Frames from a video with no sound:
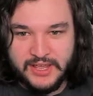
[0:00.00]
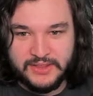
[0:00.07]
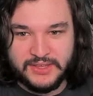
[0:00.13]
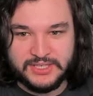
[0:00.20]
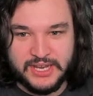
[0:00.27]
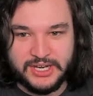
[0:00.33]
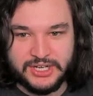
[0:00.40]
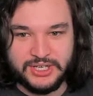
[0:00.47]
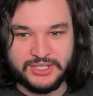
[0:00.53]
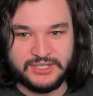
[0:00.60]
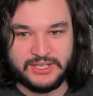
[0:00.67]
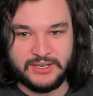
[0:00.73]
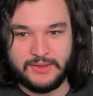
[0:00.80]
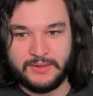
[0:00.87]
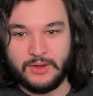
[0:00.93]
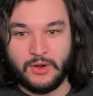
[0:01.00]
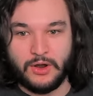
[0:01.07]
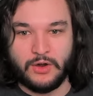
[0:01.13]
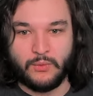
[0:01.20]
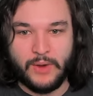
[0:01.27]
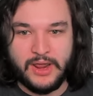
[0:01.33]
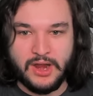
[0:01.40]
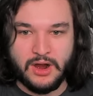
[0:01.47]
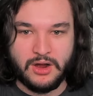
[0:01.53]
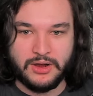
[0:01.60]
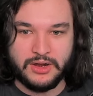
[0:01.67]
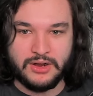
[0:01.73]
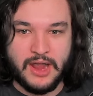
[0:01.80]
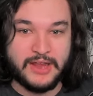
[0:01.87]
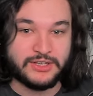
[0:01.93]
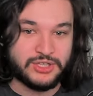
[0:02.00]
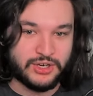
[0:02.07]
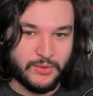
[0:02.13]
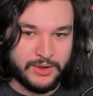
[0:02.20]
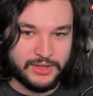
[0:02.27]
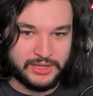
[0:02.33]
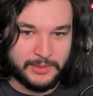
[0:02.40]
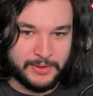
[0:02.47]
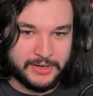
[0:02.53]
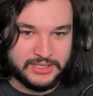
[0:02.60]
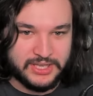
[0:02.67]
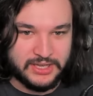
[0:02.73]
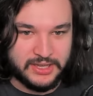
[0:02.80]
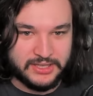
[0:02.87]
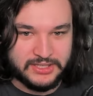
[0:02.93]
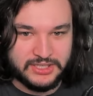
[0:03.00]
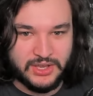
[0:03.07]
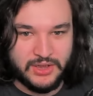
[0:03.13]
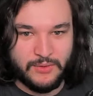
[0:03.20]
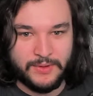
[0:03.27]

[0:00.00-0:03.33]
The stages are way harder and took away the limited tickets